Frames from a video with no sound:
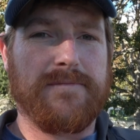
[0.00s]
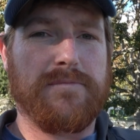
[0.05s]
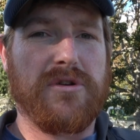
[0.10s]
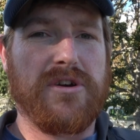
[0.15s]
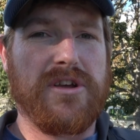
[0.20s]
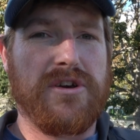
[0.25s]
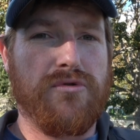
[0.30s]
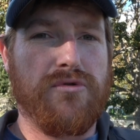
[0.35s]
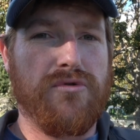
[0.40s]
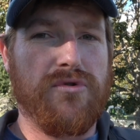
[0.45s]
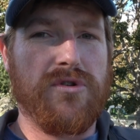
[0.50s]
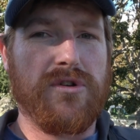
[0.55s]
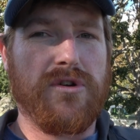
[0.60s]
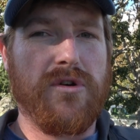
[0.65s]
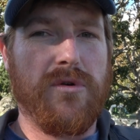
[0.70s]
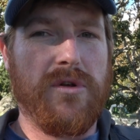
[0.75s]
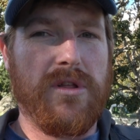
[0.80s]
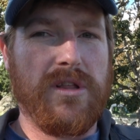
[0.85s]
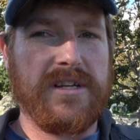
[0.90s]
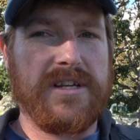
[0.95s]
a pretty cool
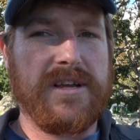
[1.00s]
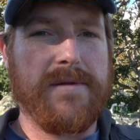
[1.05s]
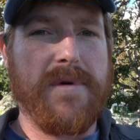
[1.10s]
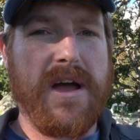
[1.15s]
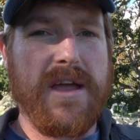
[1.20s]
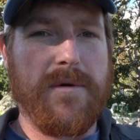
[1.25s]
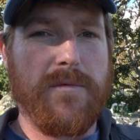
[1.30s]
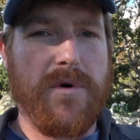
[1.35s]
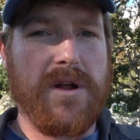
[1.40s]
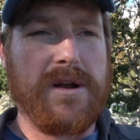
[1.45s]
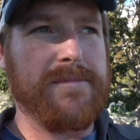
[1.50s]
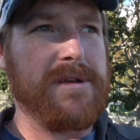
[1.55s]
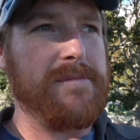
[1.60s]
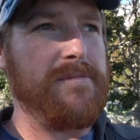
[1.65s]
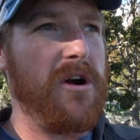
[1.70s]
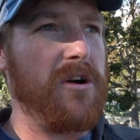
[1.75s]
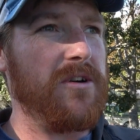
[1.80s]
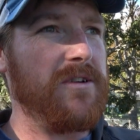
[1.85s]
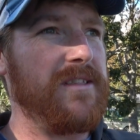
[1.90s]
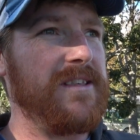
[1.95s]
goal, and you might want to be
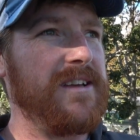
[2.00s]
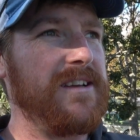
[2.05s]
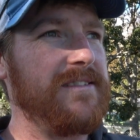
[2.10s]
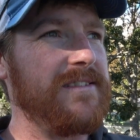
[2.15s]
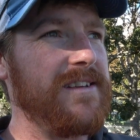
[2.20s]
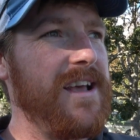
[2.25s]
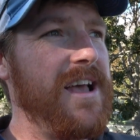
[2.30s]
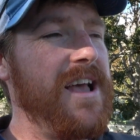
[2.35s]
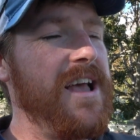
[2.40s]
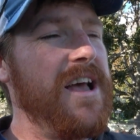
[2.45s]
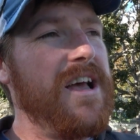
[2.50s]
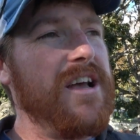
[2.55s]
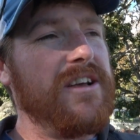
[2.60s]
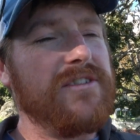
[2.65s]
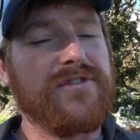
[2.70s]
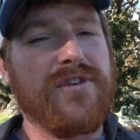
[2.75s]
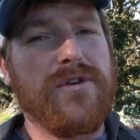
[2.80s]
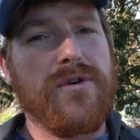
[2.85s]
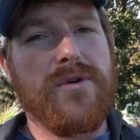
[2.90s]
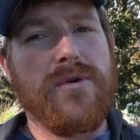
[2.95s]
part of this.
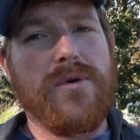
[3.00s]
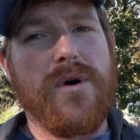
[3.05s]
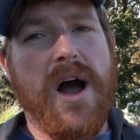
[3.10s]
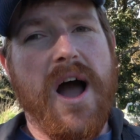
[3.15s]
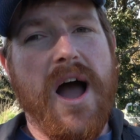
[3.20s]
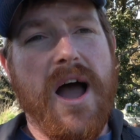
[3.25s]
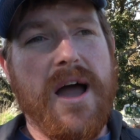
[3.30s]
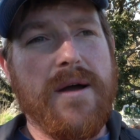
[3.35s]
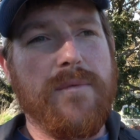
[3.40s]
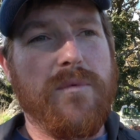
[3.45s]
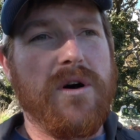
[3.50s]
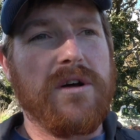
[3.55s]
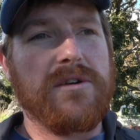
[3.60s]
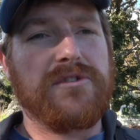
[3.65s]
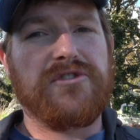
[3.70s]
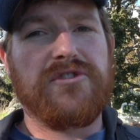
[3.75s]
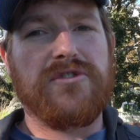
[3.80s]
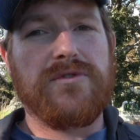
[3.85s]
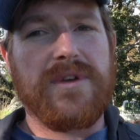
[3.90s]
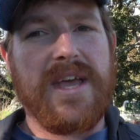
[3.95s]
So I
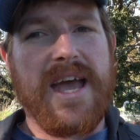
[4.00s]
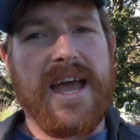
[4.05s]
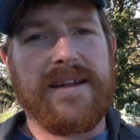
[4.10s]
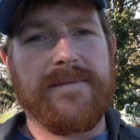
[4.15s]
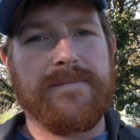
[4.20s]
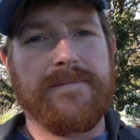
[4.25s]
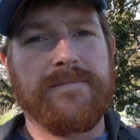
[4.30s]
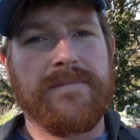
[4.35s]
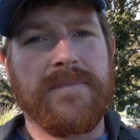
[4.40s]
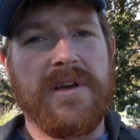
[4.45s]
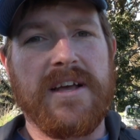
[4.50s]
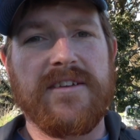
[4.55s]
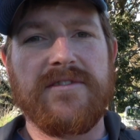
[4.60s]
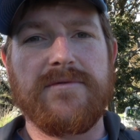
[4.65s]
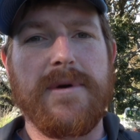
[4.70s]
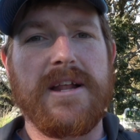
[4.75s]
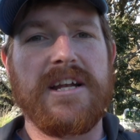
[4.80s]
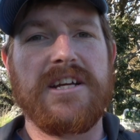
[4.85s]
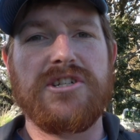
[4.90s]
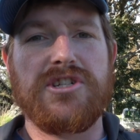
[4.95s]
want to get as
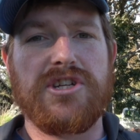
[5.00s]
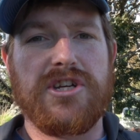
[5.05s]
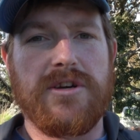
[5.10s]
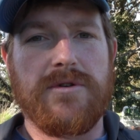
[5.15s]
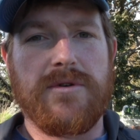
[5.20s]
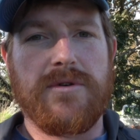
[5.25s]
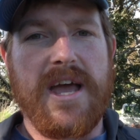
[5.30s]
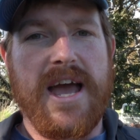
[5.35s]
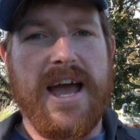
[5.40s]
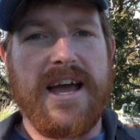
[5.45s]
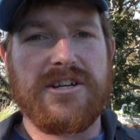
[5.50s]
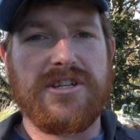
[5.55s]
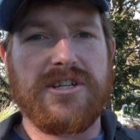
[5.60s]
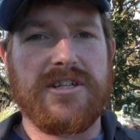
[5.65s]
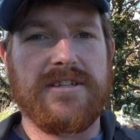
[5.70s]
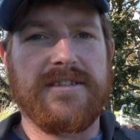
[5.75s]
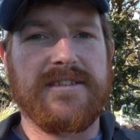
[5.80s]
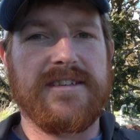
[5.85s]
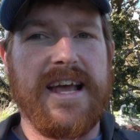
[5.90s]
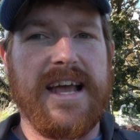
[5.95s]
many
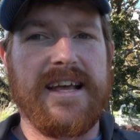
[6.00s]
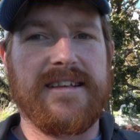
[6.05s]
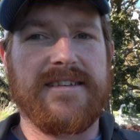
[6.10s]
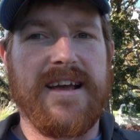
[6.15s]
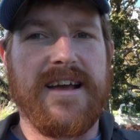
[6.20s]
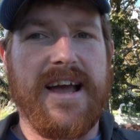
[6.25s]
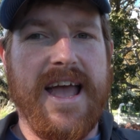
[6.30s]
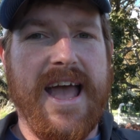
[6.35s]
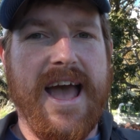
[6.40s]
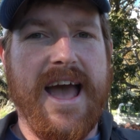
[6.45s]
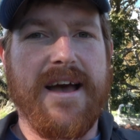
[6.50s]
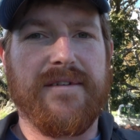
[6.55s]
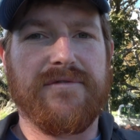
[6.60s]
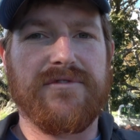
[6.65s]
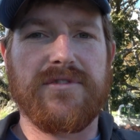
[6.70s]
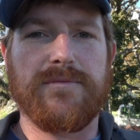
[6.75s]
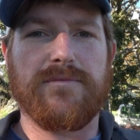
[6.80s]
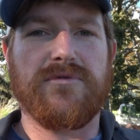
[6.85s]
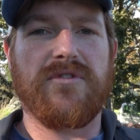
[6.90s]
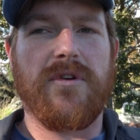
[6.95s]
geocaches as I have
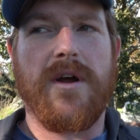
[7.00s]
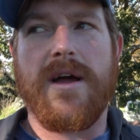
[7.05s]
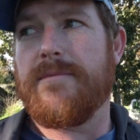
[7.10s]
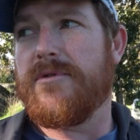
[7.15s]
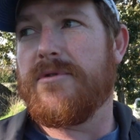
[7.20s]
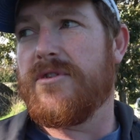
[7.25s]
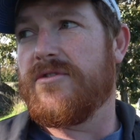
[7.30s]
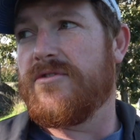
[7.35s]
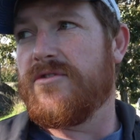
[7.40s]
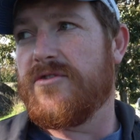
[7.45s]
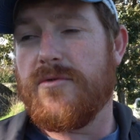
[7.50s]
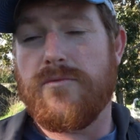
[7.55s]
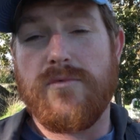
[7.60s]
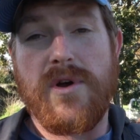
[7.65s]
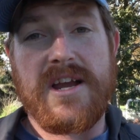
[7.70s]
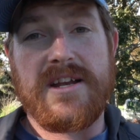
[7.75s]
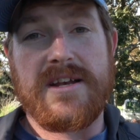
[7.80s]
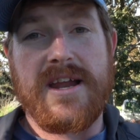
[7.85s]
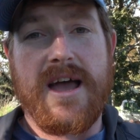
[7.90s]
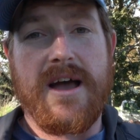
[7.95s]
subscribers. So
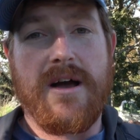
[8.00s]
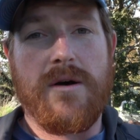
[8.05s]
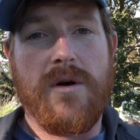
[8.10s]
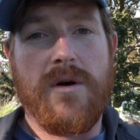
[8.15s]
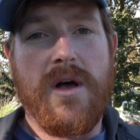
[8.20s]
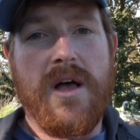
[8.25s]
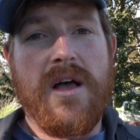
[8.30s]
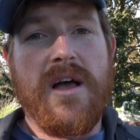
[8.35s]
right now